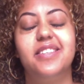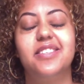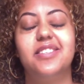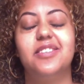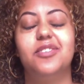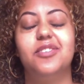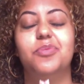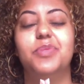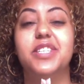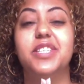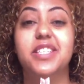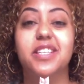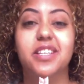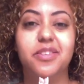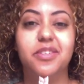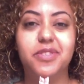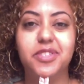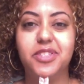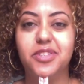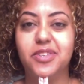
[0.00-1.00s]
So much
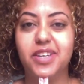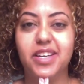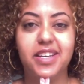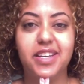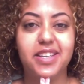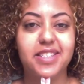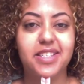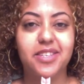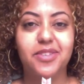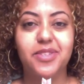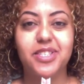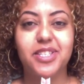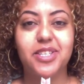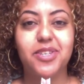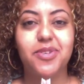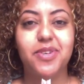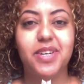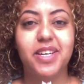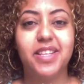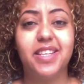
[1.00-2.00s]
love to you guys. I'll see
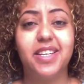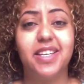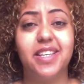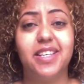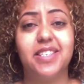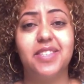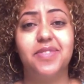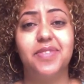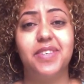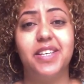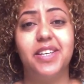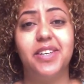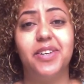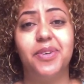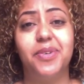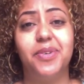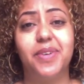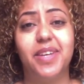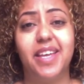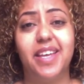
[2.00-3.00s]
you on the next video,
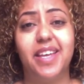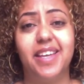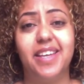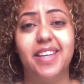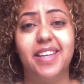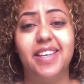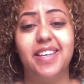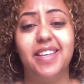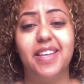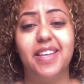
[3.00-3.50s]
okay?